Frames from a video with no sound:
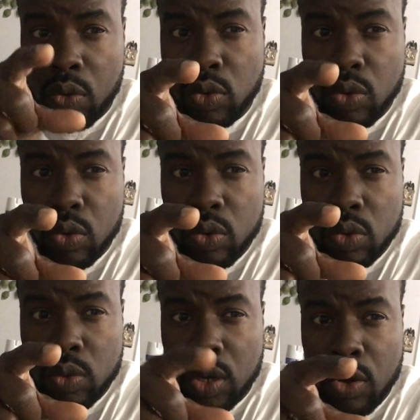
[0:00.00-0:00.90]
Uno,
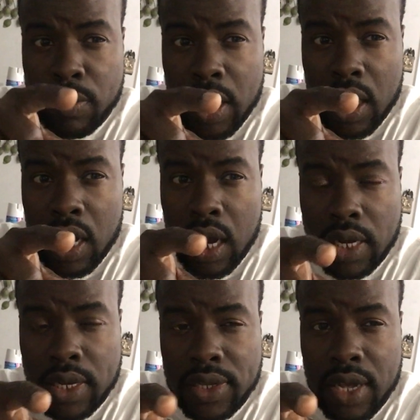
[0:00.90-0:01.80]
we come here
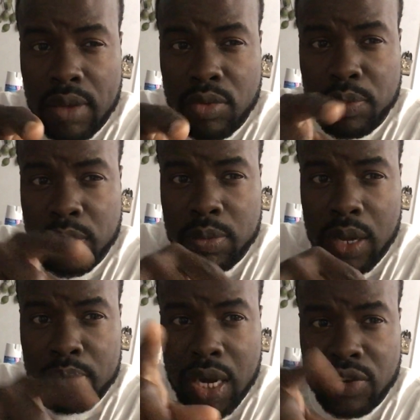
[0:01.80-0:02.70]
and attack about people
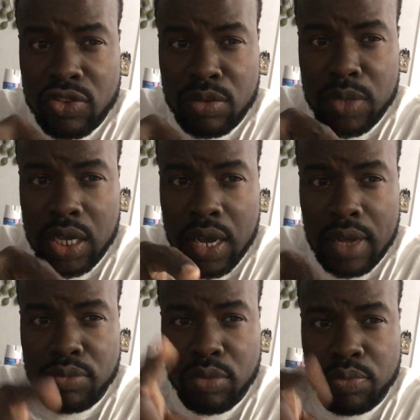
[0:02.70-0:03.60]
that bash Jamaica
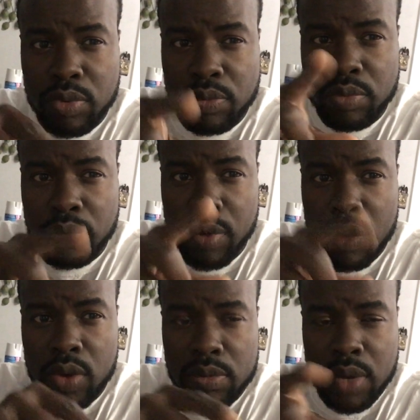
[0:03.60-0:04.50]

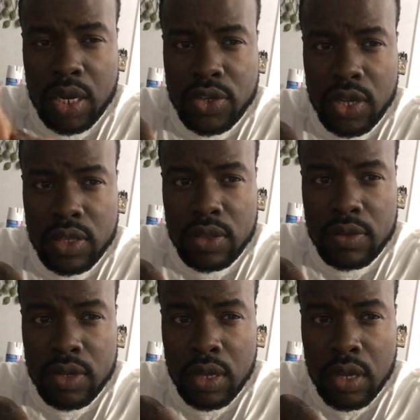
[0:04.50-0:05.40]
and one bag of
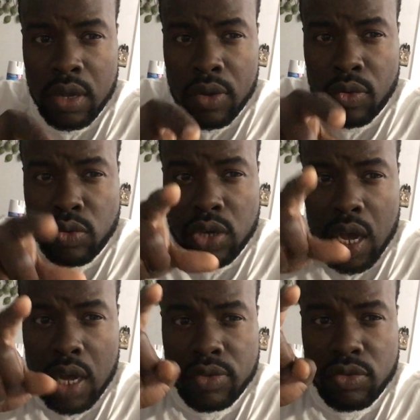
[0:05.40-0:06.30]
chattings. Uno
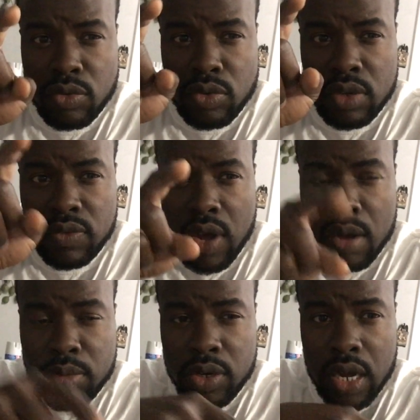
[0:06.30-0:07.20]
dad, uno live in
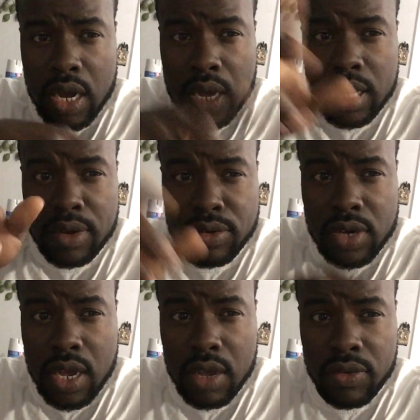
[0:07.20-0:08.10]
America all our
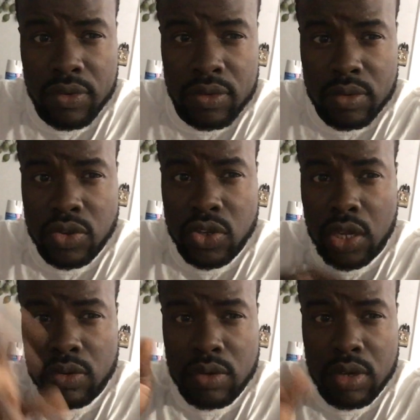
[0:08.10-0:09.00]
life.
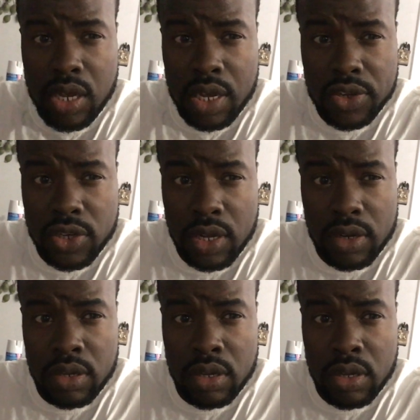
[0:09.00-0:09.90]
Chat uno there, chat.